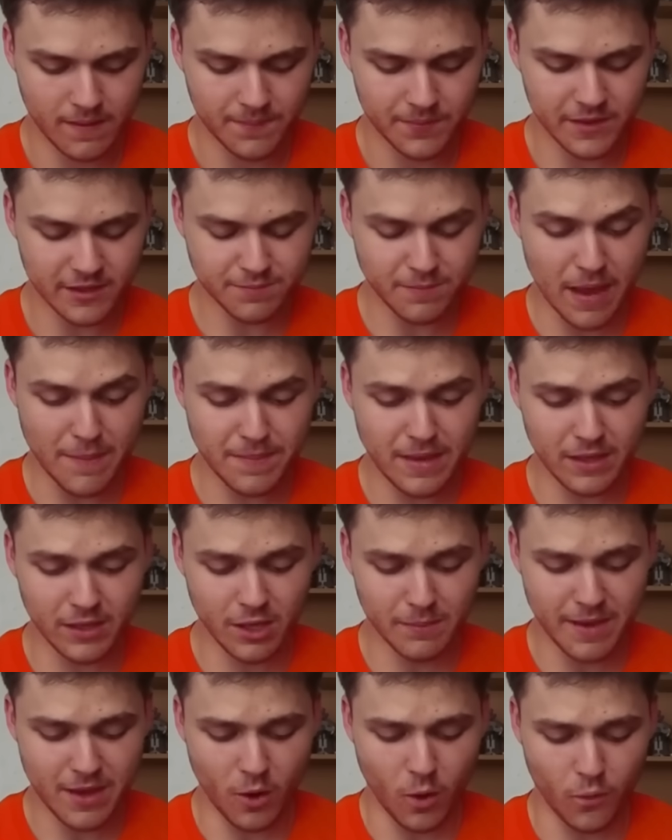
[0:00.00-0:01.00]
This might be a
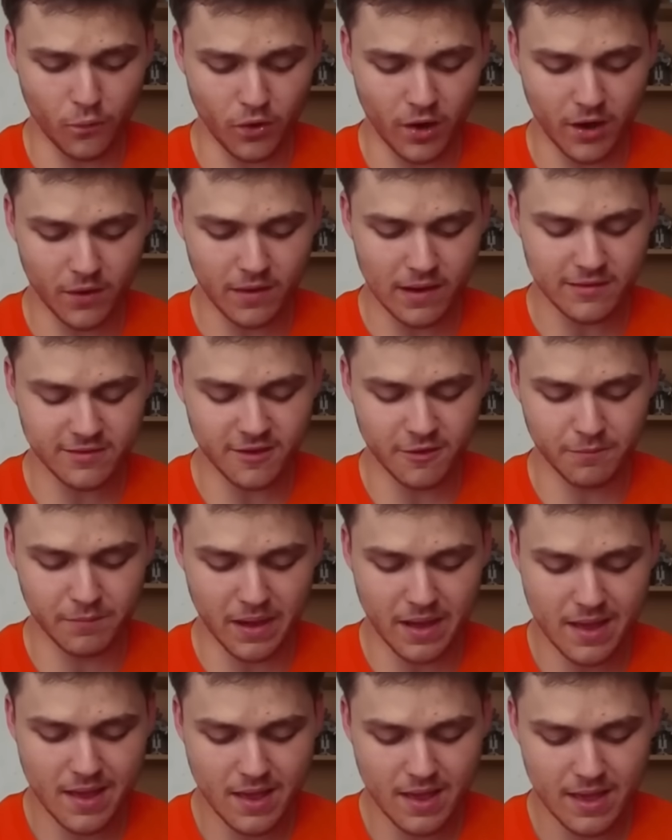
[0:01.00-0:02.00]
little bit over-aggressive,
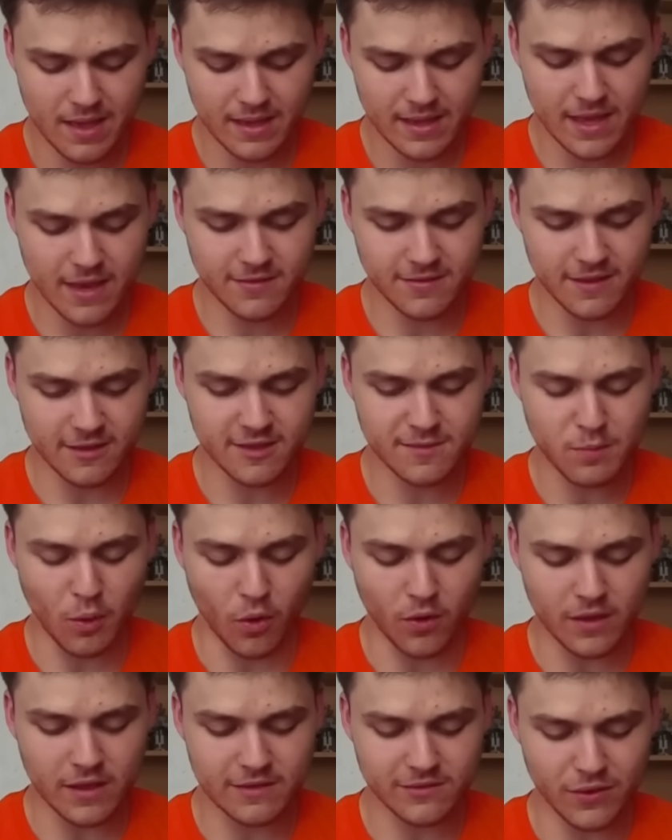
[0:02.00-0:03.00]
but he has the
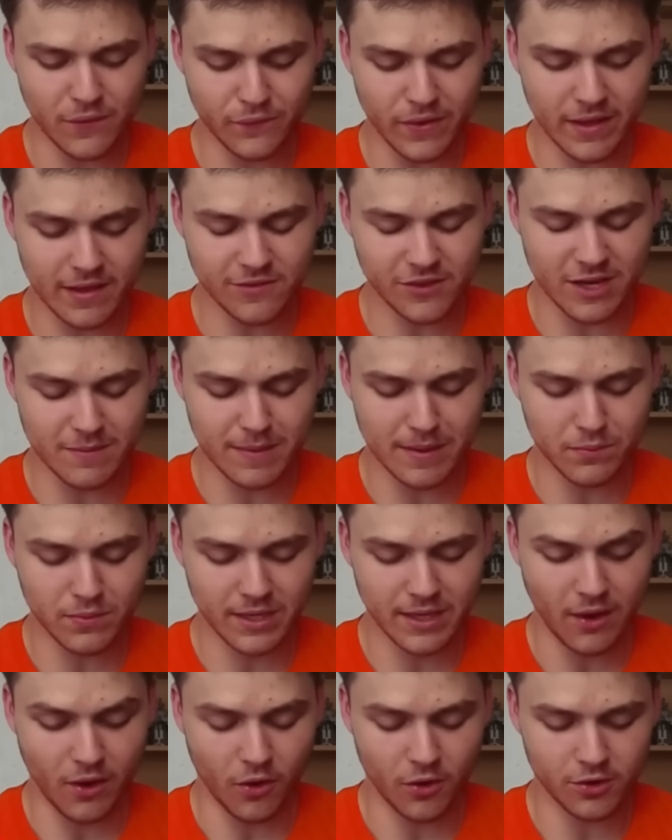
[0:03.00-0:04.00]
Sparky, so I feel like it's going to be
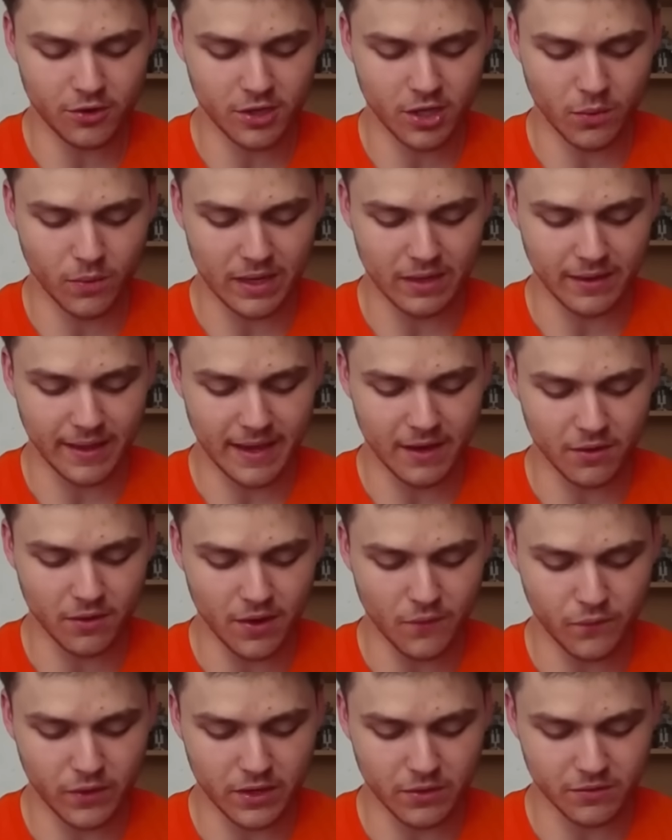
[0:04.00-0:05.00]
really hard to go in later
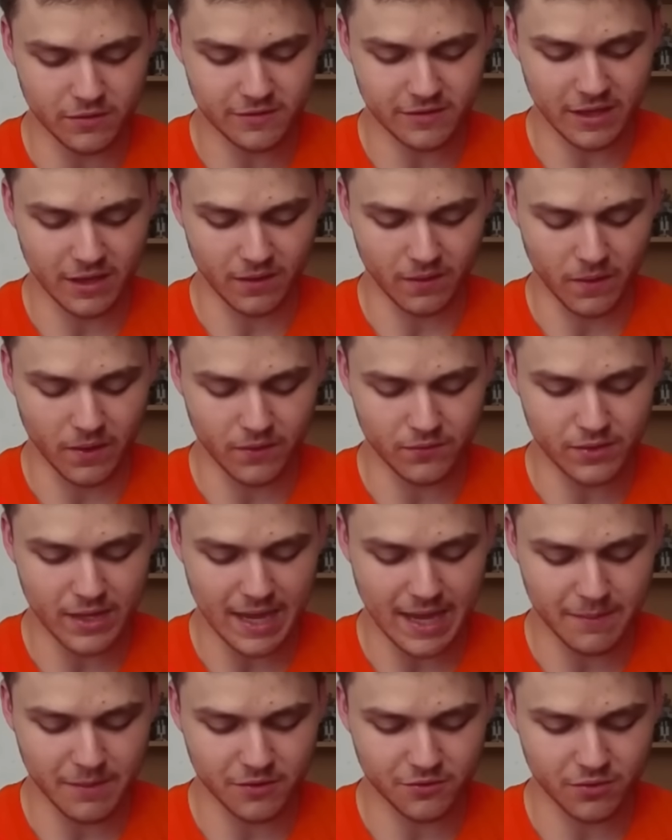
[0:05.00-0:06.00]
if we don't just get a lot of
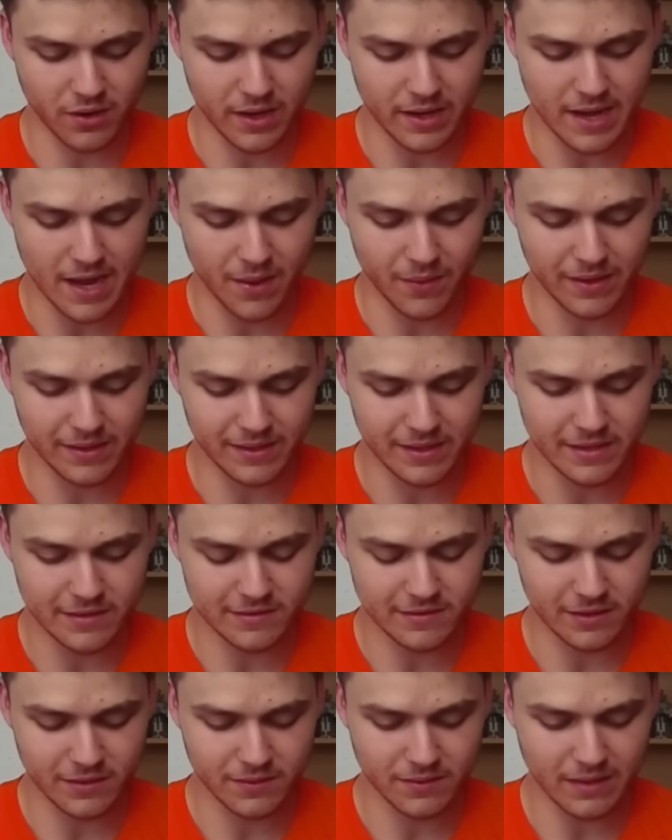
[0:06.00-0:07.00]
damage right now, at
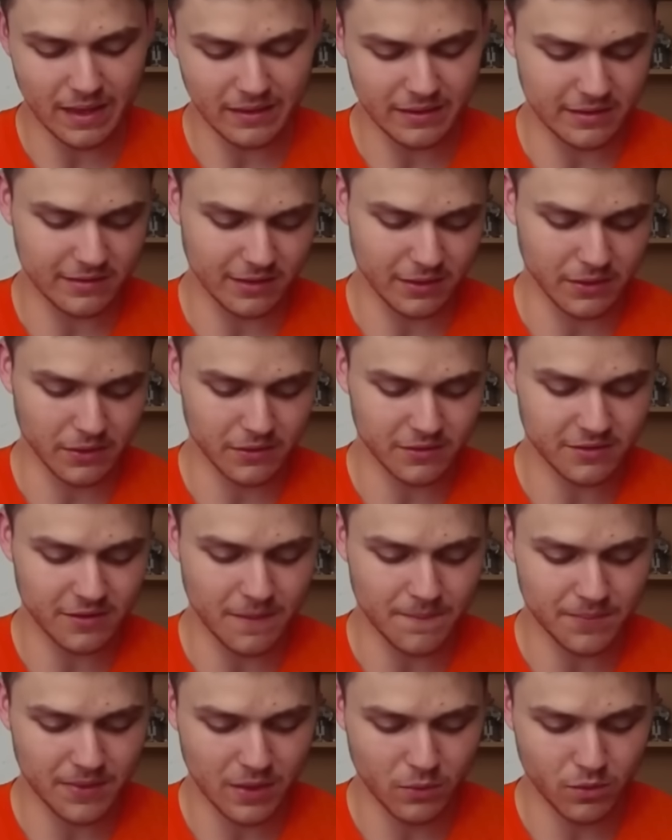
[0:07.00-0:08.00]
least. At least a little
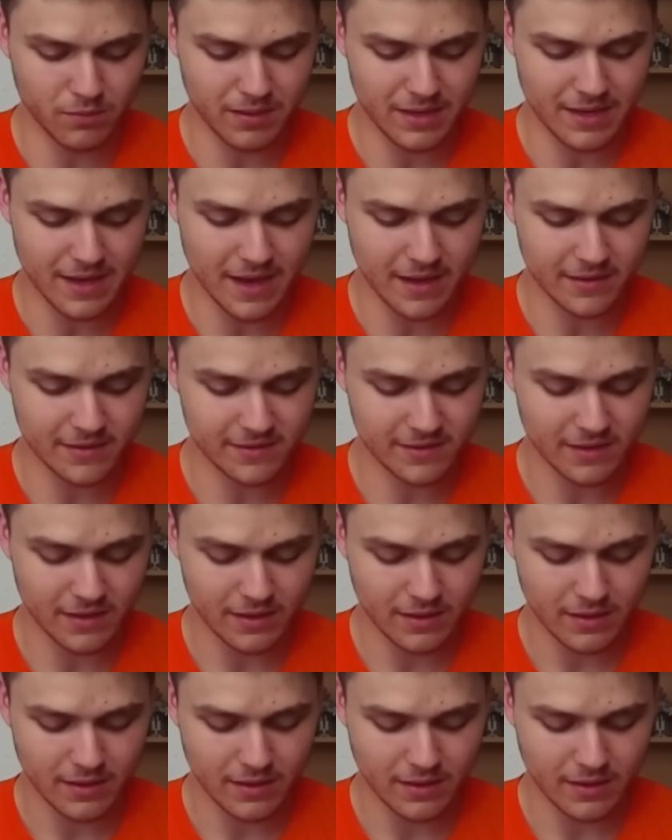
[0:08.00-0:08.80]
something would be nice.